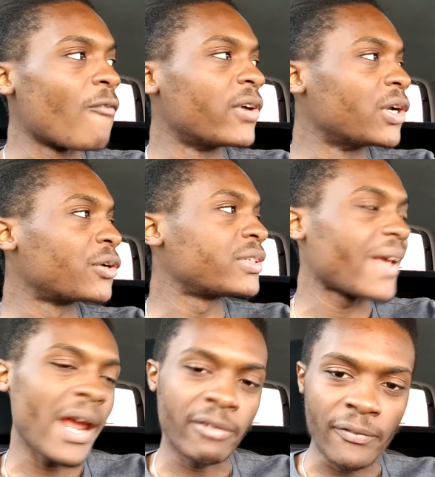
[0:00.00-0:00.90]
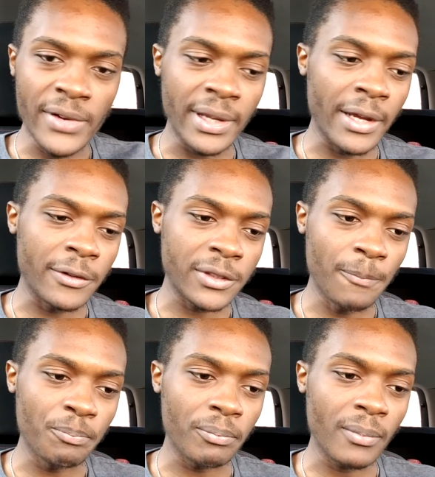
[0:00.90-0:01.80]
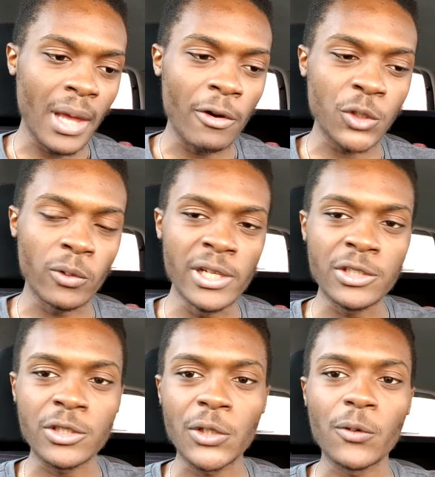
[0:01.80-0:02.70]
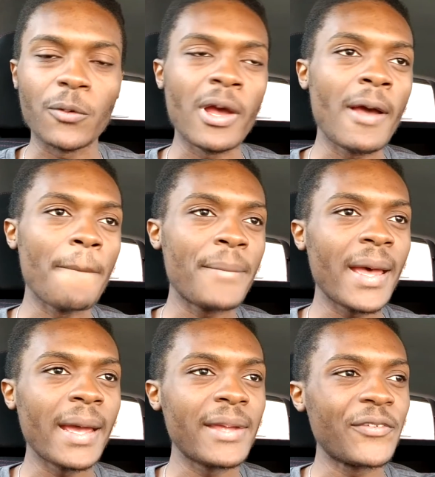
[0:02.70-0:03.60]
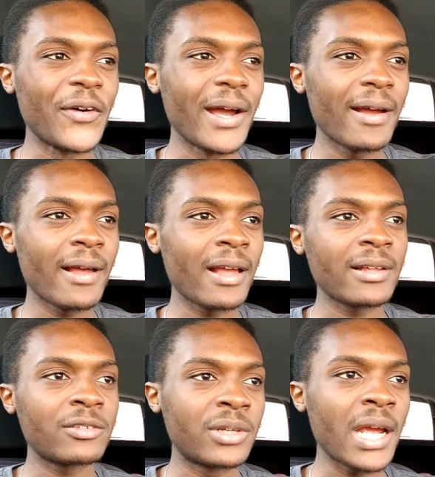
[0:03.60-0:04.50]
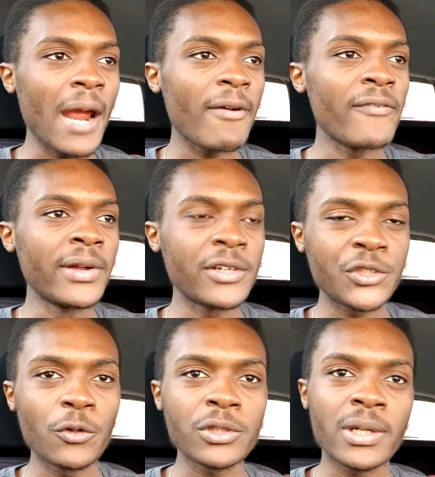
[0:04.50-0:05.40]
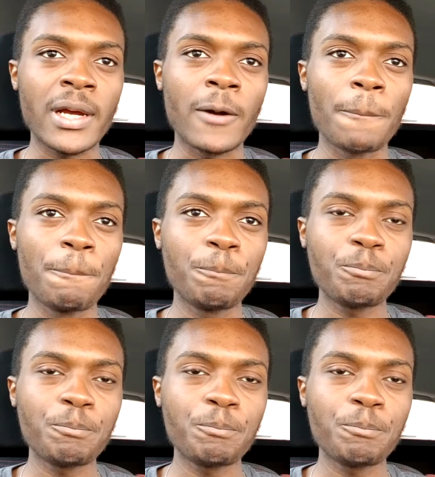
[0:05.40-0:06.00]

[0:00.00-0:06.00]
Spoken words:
overlooked everything else. I was willing to pay to get everything else sorted out,